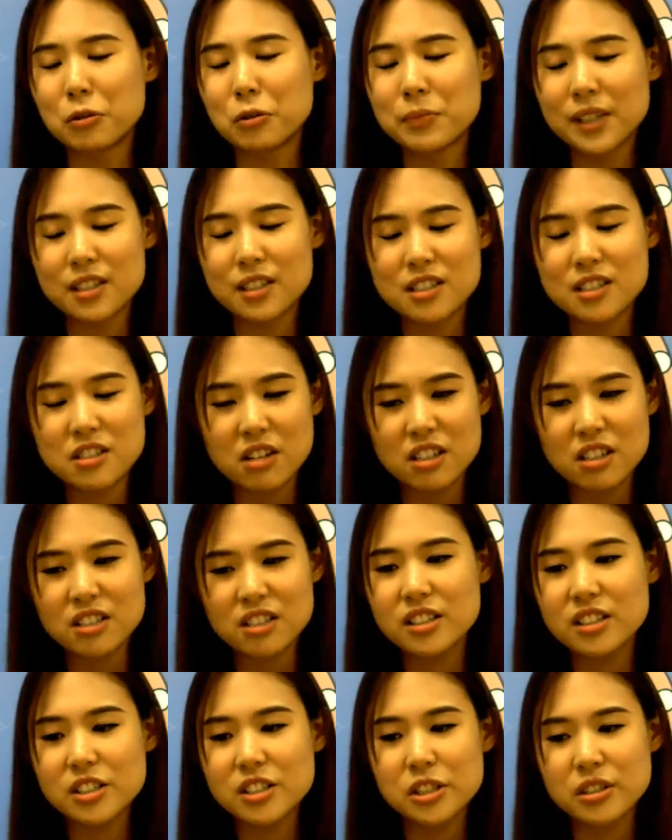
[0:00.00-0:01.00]
because structure
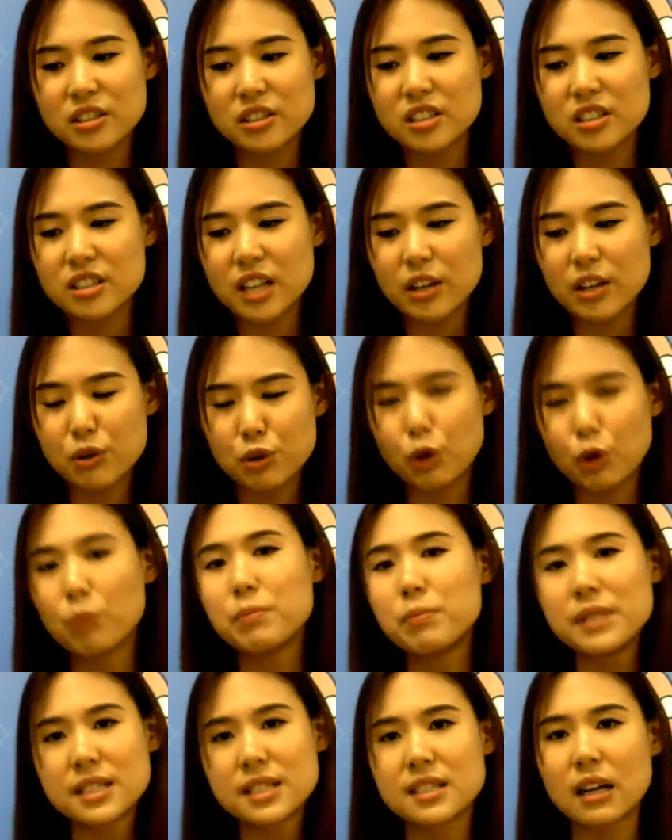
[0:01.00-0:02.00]
ensures that you don't
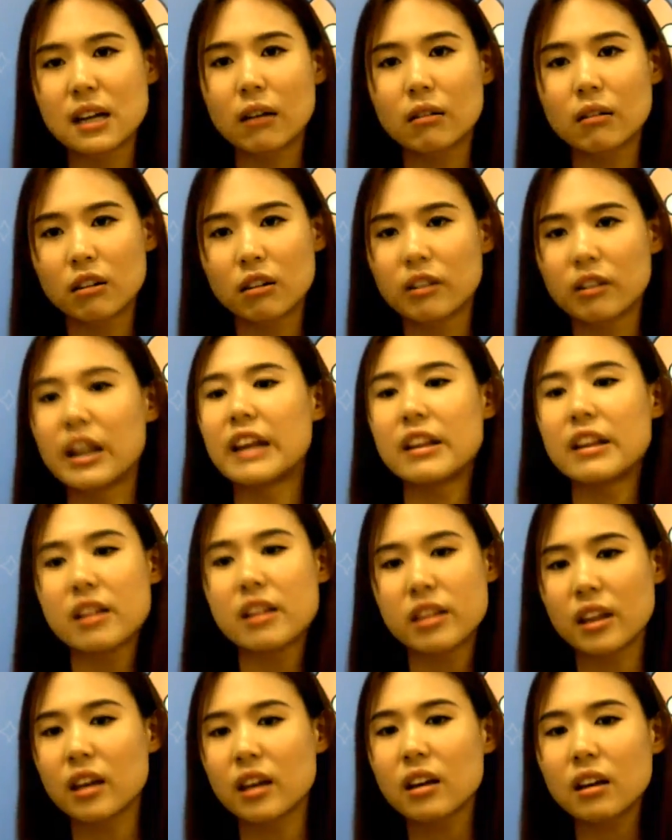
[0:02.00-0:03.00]
miss out on
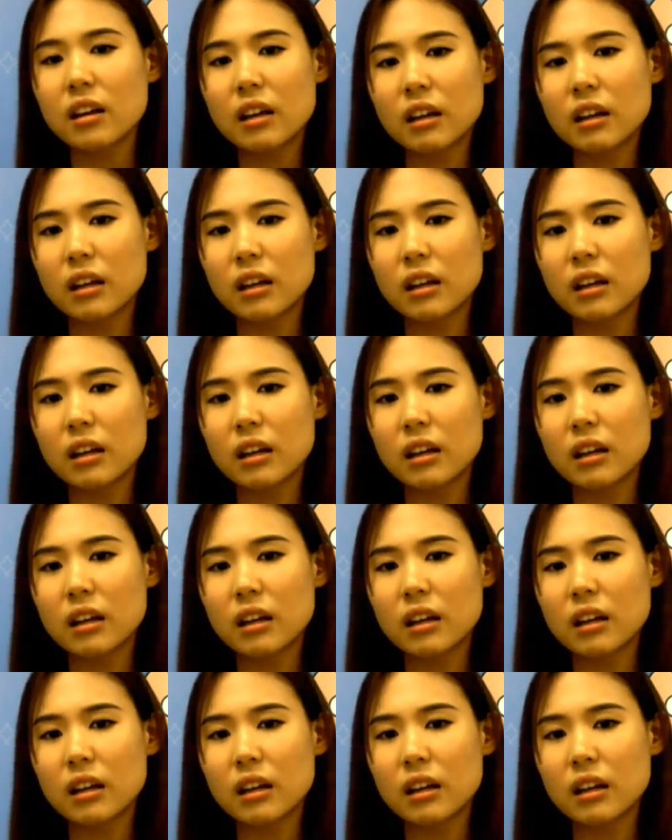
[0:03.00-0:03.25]
anything